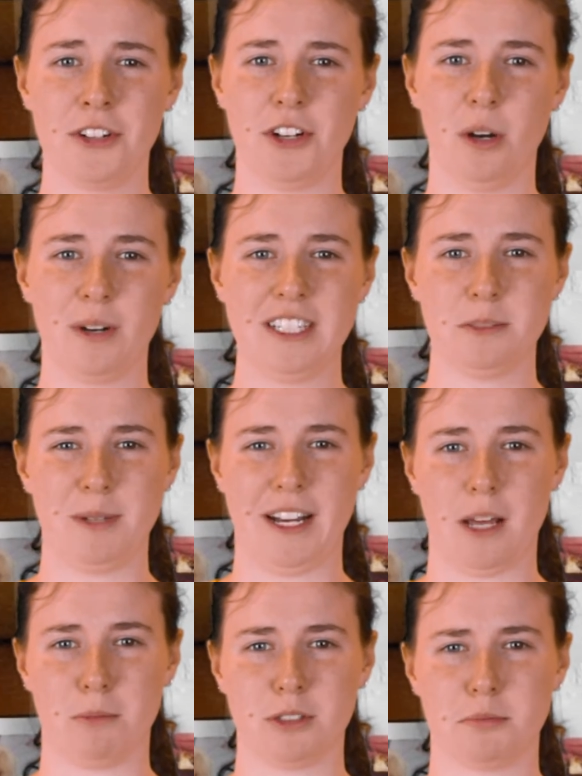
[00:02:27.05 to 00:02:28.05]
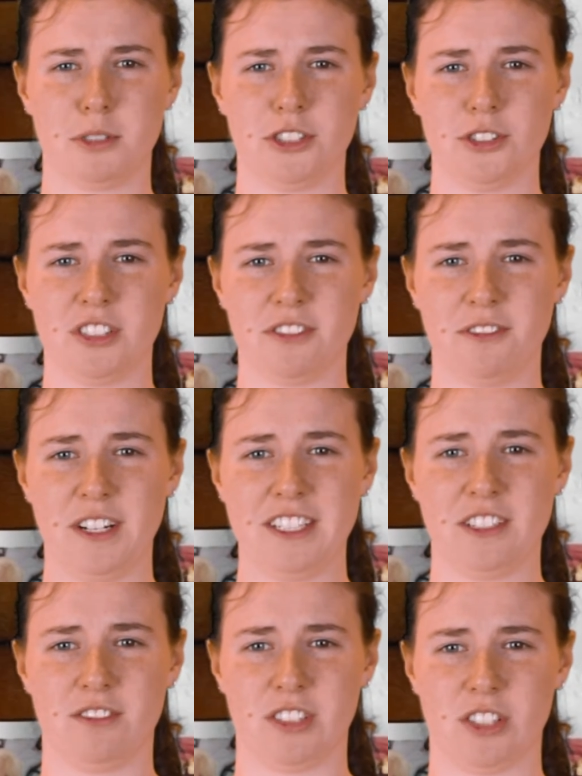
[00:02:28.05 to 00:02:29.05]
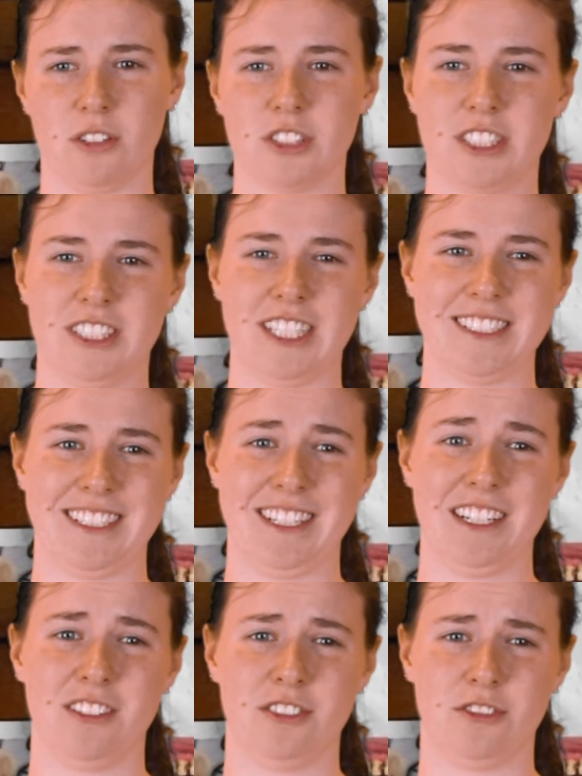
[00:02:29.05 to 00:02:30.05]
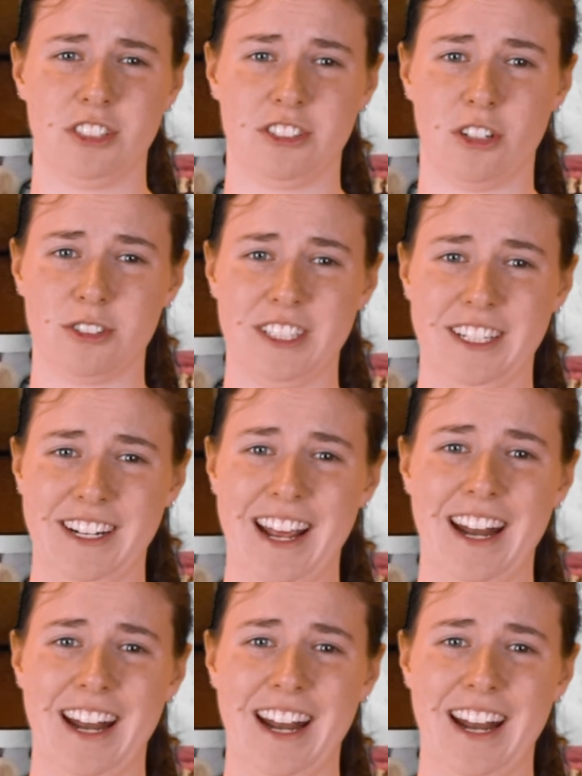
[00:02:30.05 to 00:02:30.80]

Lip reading: No one has been able to produce definitive results suggesting that it has resulted in